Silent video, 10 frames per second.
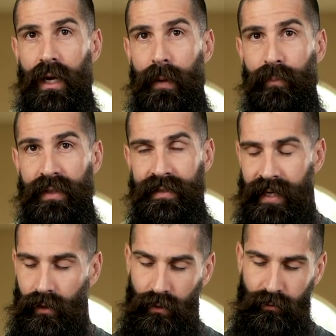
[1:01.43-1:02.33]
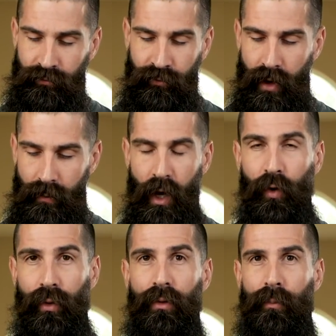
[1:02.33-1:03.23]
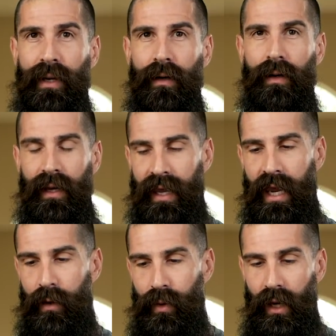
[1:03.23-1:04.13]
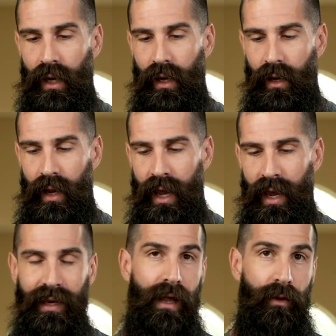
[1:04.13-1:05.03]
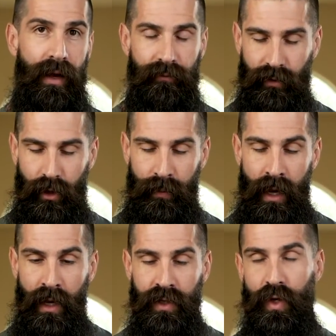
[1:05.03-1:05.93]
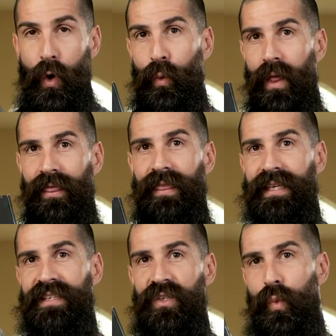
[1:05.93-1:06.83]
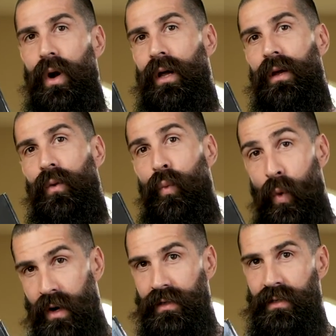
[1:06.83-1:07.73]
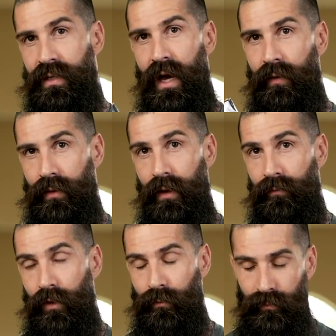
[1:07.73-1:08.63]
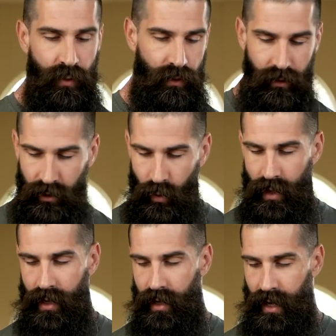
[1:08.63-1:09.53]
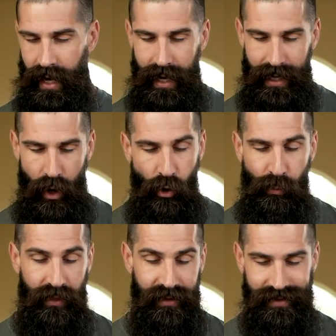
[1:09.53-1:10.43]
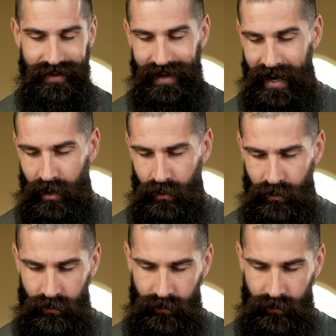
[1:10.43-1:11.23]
in particular from Grow a Beard, it came in a yellow envelope. So this is what was inside of the envelope. So we're going to go ahead and open this now.